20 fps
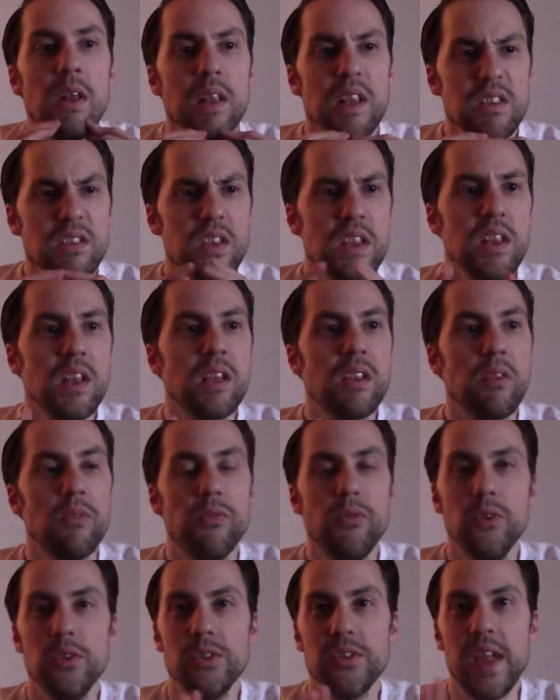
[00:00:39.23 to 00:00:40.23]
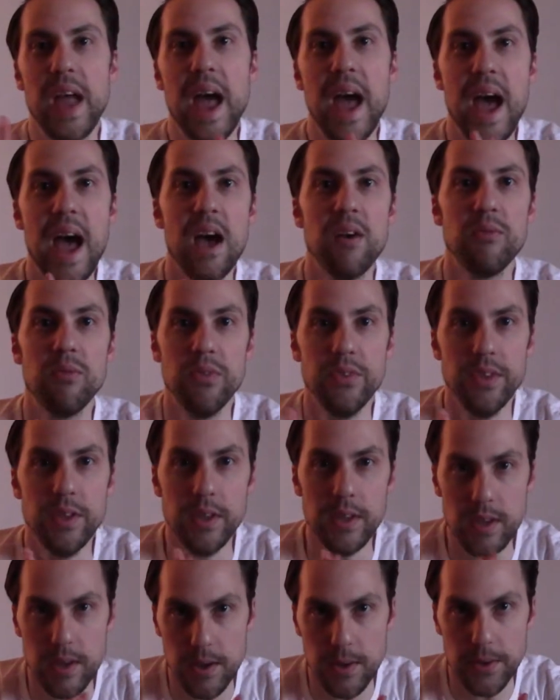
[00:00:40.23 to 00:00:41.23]
let's say, like the first half of the
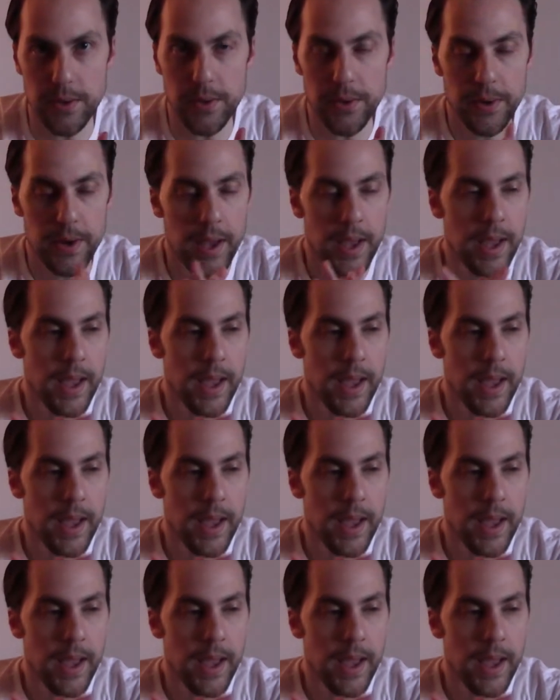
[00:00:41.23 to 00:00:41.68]
year.